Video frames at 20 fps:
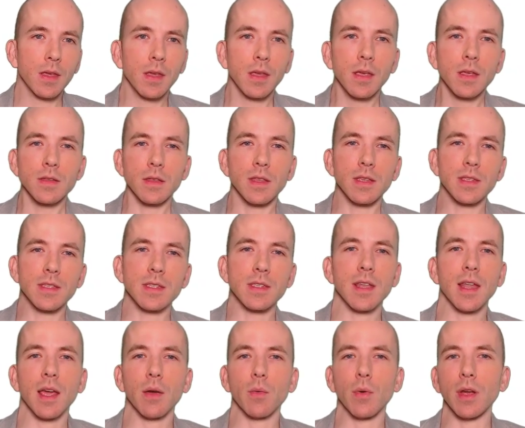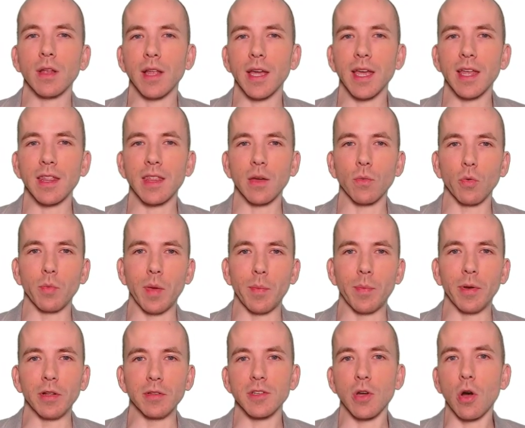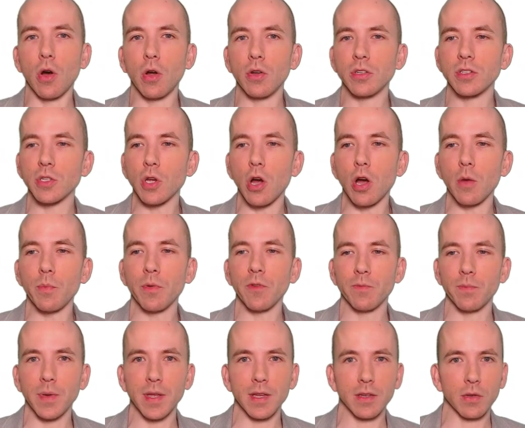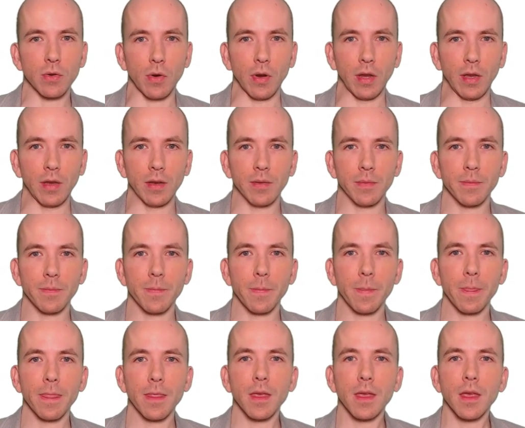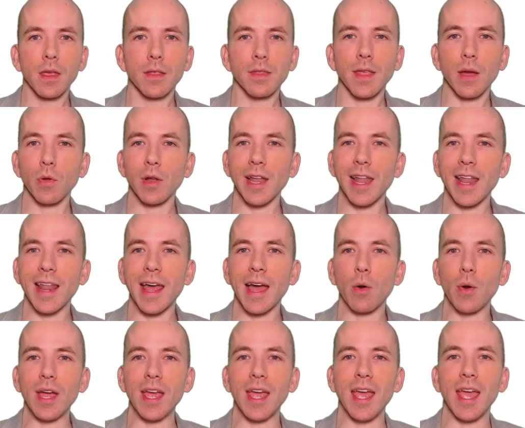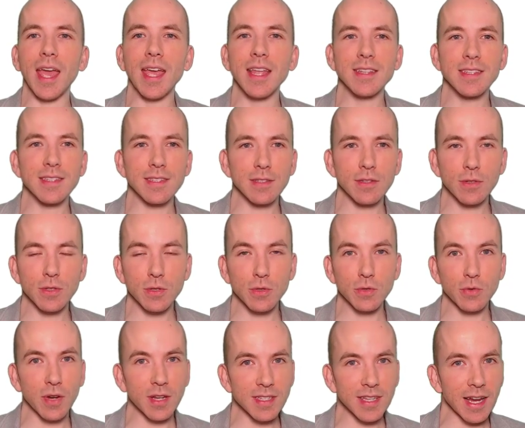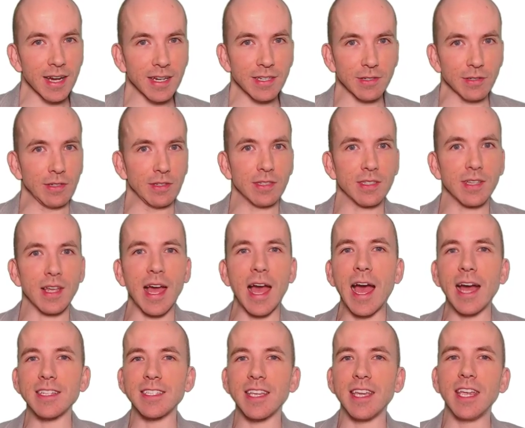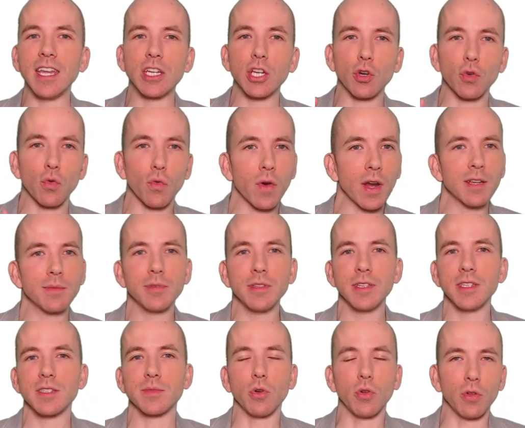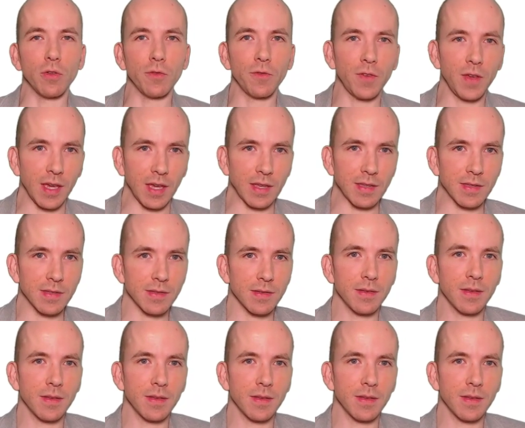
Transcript: So this is a network layer that will be built on top of Bitcoin that will allow instant transactions at incredibly small fees.